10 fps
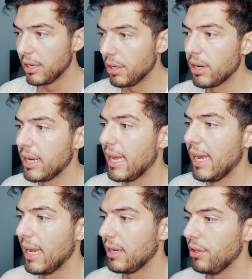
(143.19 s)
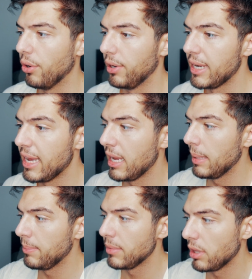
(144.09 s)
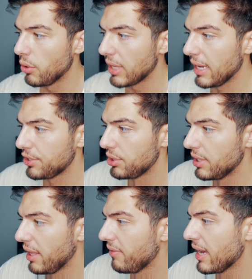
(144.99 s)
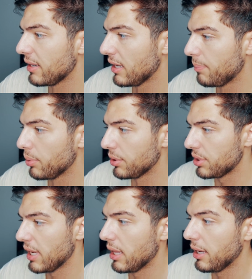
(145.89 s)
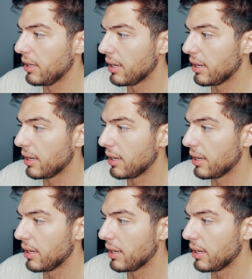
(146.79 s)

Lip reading: you're gonna add your name, the location you live at personality.